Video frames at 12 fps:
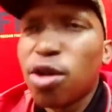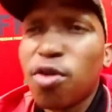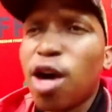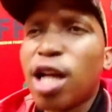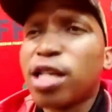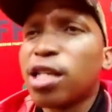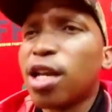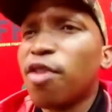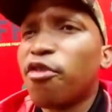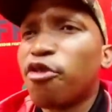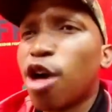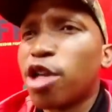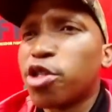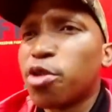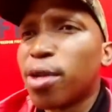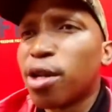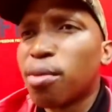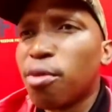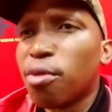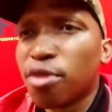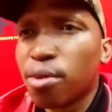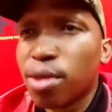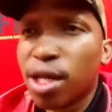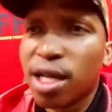want everyone to be removed
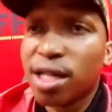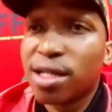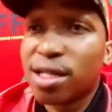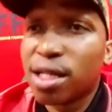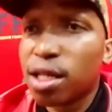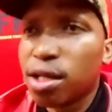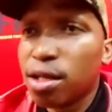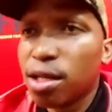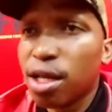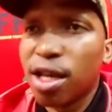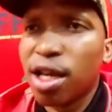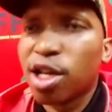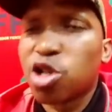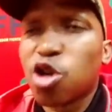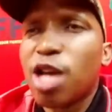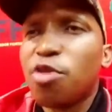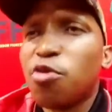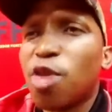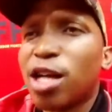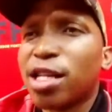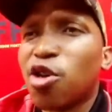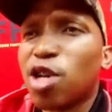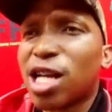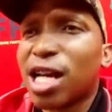from the ANC. Actually, we want
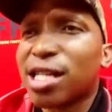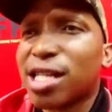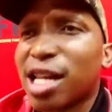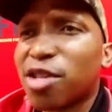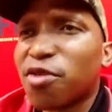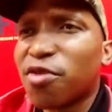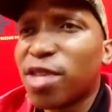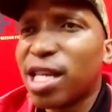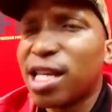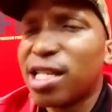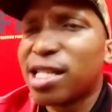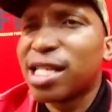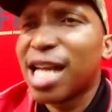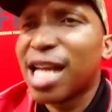all councillors of the ANC